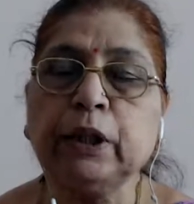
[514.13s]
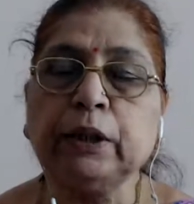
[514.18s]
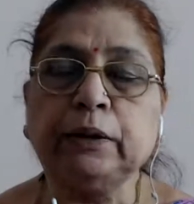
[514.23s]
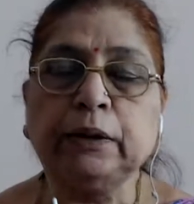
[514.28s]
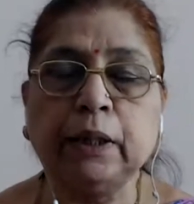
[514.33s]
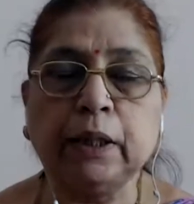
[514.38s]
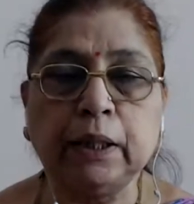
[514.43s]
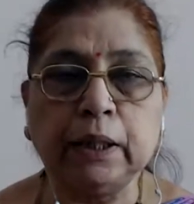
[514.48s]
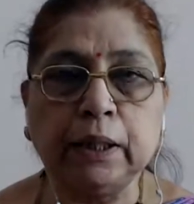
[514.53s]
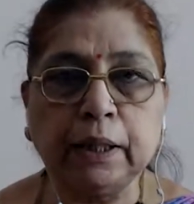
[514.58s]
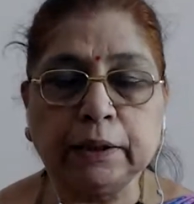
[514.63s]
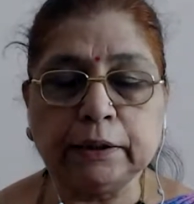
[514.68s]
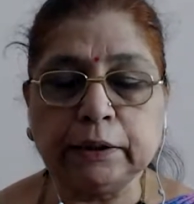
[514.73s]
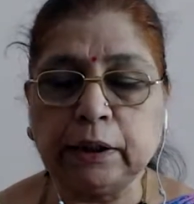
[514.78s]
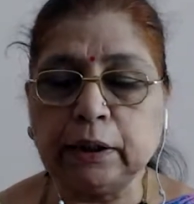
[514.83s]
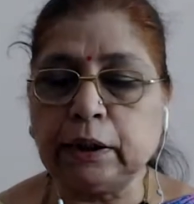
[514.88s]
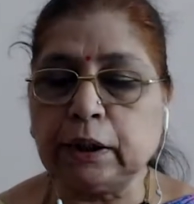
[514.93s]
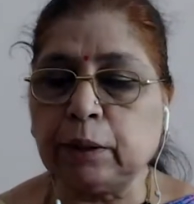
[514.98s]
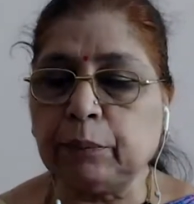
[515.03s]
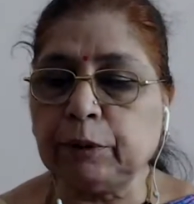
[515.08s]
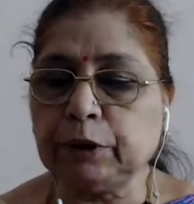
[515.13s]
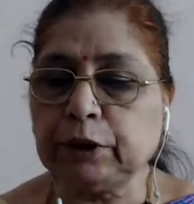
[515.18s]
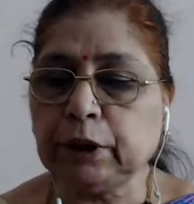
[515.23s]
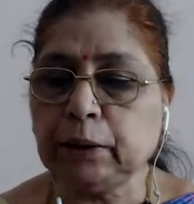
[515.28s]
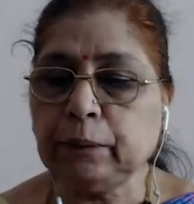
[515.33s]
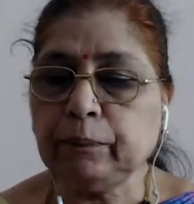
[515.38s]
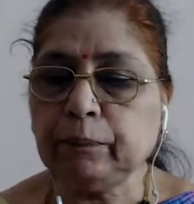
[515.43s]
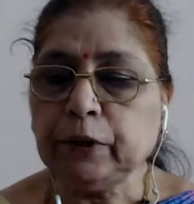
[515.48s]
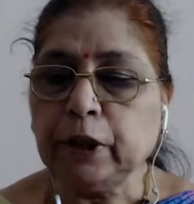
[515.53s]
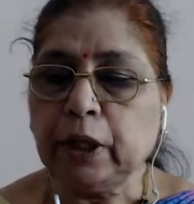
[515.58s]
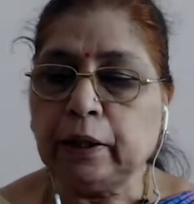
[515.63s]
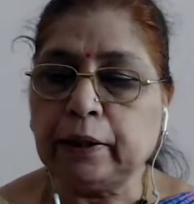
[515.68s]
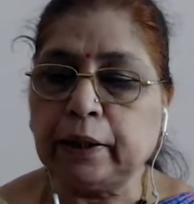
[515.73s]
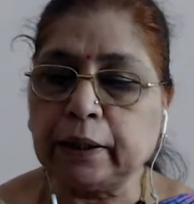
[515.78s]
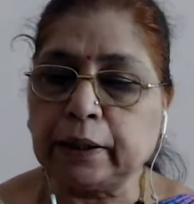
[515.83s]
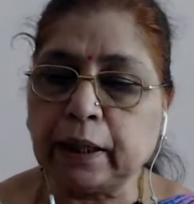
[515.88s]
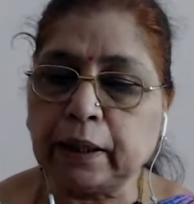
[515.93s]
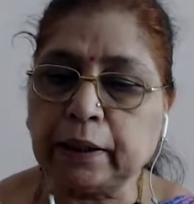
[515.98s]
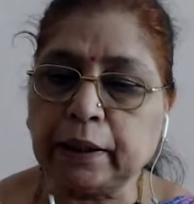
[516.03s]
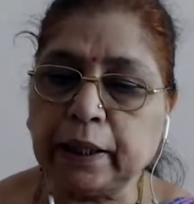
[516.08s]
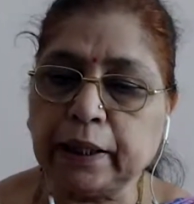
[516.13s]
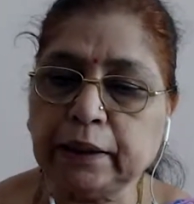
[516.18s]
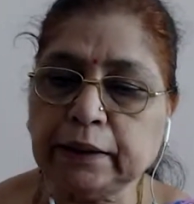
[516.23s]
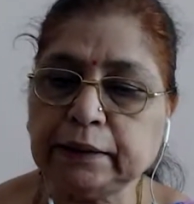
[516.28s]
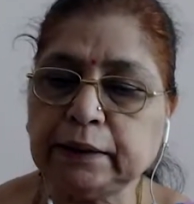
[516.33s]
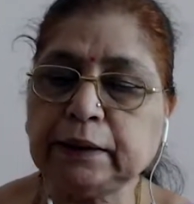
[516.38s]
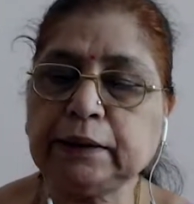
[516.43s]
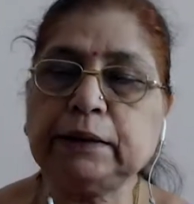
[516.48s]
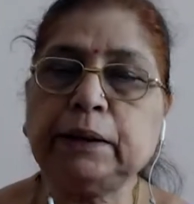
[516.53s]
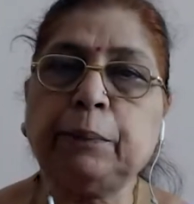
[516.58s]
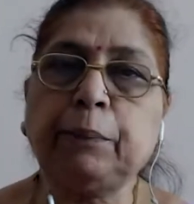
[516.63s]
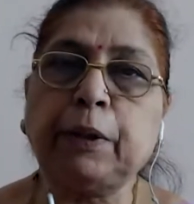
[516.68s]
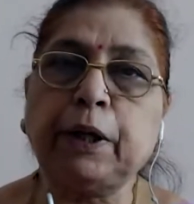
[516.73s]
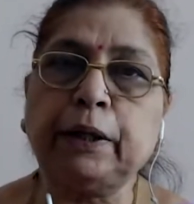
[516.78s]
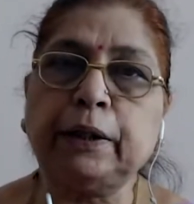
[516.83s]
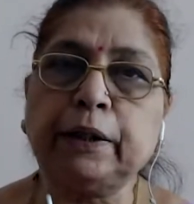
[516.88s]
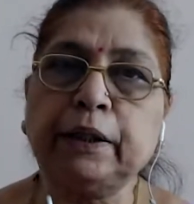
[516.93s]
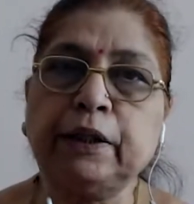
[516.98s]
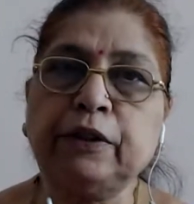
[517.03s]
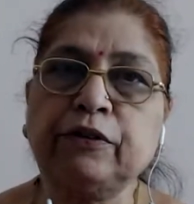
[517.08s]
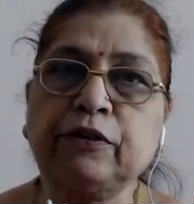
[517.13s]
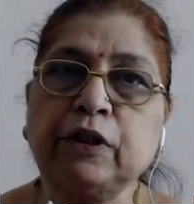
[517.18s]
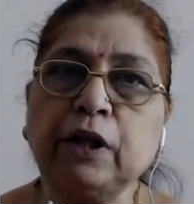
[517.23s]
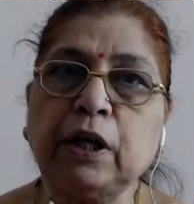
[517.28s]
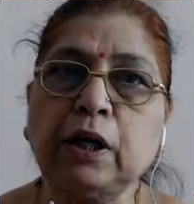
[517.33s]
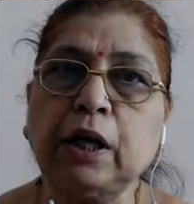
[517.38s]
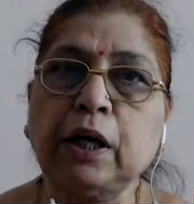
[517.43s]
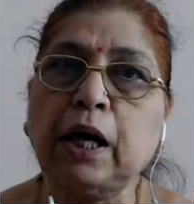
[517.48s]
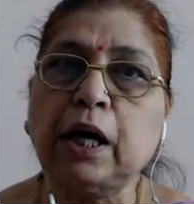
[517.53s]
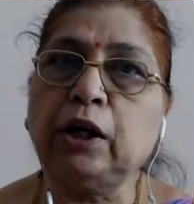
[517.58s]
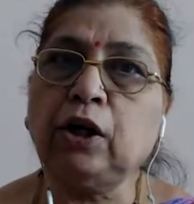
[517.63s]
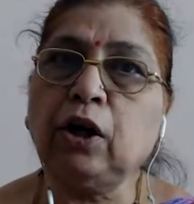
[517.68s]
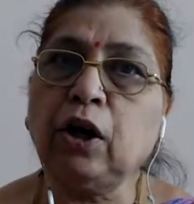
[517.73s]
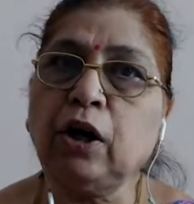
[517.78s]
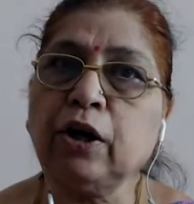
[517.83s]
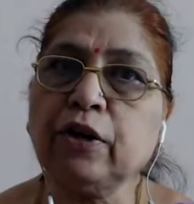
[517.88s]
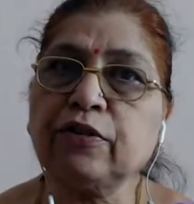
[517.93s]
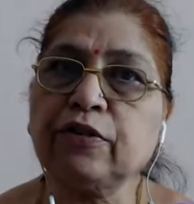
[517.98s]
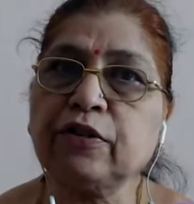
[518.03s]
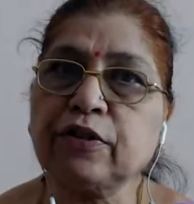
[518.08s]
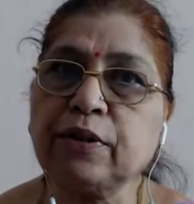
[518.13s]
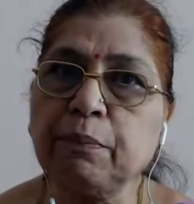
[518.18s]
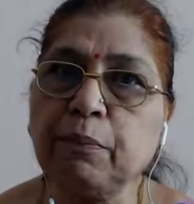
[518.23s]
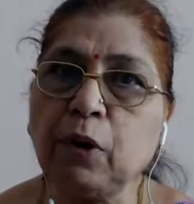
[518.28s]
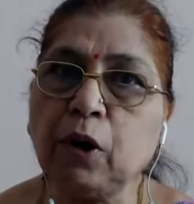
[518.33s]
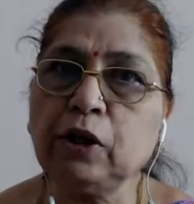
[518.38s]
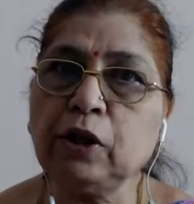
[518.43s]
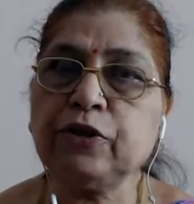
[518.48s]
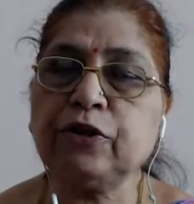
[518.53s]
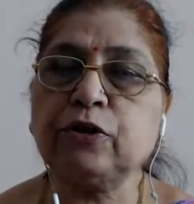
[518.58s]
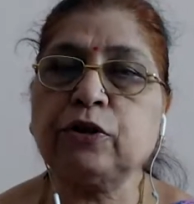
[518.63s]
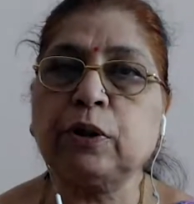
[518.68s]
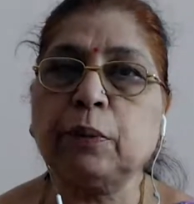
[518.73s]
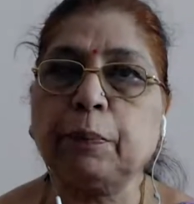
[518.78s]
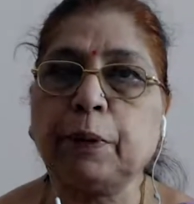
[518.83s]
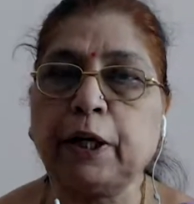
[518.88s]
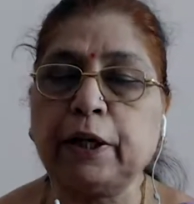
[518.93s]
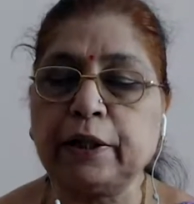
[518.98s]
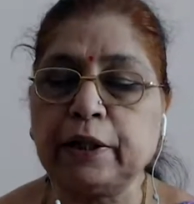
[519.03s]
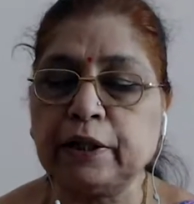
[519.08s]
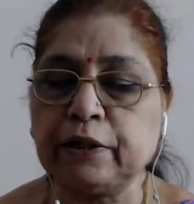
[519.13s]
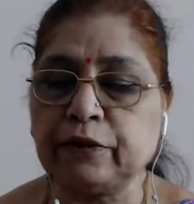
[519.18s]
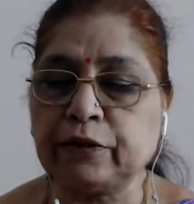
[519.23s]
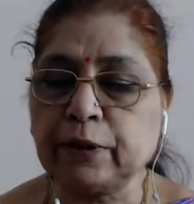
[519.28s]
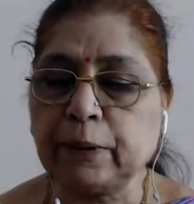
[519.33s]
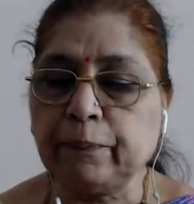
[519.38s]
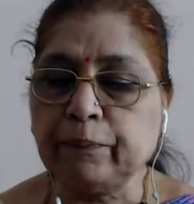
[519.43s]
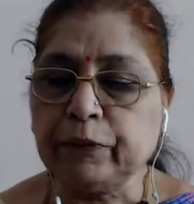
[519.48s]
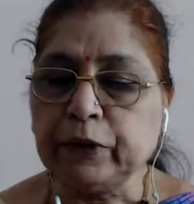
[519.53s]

The election commission recognizes the parties, allots the symbols to the parties.